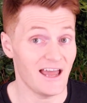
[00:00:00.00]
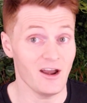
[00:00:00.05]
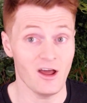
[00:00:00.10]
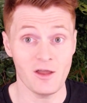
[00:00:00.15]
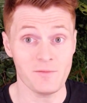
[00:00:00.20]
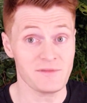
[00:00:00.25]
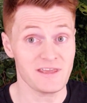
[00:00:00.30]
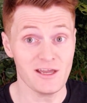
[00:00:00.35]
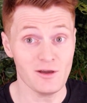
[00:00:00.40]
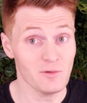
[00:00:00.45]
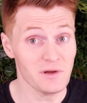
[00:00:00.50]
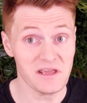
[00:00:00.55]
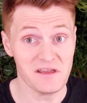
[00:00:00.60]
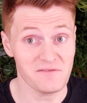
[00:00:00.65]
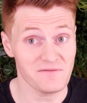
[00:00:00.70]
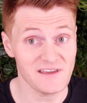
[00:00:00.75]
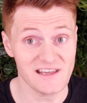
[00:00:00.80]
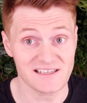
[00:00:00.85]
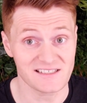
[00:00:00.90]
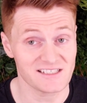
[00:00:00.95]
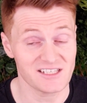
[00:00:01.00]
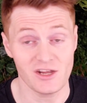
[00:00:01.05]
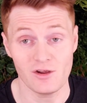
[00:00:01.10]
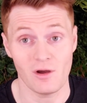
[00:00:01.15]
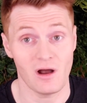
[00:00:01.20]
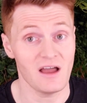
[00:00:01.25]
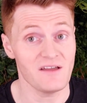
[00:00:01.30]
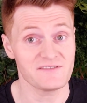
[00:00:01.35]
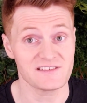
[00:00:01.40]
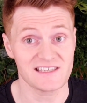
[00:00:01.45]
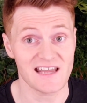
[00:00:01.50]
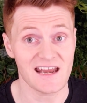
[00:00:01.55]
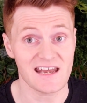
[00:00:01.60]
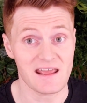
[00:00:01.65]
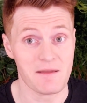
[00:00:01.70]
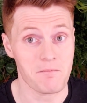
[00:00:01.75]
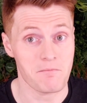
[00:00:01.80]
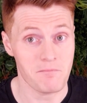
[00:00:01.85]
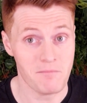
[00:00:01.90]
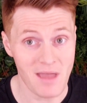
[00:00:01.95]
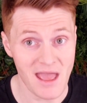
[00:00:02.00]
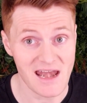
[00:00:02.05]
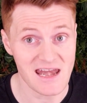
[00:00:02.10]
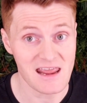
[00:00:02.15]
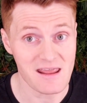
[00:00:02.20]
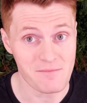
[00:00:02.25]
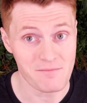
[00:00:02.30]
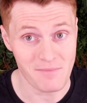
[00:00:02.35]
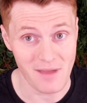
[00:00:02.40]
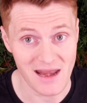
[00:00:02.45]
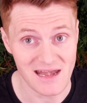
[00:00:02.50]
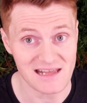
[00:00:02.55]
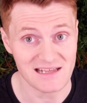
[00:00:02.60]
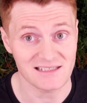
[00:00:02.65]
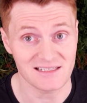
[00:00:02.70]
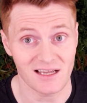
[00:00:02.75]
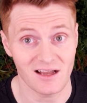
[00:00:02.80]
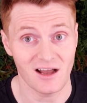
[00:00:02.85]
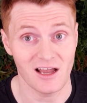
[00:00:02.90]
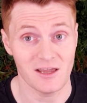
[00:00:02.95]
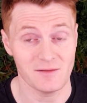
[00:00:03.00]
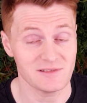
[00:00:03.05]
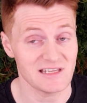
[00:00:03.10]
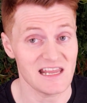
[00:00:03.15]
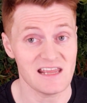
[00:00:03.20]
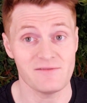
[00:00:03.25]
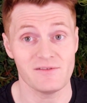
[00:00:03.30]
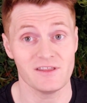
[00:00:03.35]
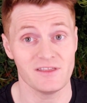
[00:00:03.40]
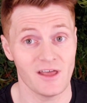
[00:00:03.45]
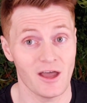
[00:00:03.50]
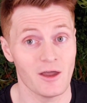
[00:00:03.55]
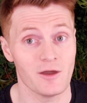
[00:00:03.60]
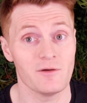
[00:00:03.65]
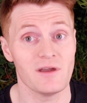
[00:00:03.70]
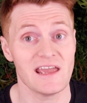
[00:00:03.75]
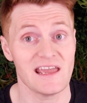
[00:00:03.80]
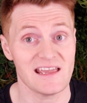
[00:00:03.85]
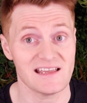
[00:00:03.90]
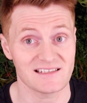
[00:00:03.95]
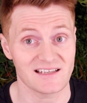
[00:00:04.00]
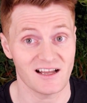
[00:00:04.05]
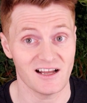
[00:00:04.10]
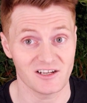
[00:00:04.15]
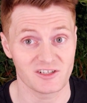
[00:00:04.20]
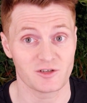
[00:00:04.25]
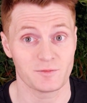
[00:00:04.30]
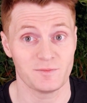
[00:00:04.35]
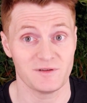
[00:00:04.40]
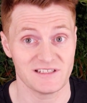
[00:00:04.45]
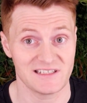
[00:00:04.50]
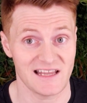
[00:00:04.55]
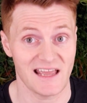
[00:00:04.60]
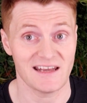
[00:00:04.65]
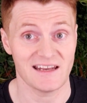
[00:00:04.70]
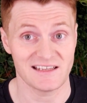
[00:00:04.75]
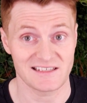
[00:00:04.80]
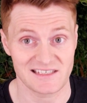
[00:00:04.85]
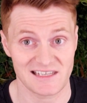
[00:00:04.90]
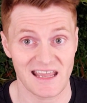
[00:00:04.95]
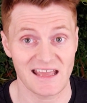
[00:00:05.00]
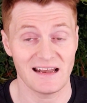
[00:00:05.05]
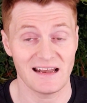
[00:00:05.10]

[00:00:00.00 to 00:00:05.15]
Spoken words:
I'm guilty of this too. I've said it many times, even though it is 100% a skill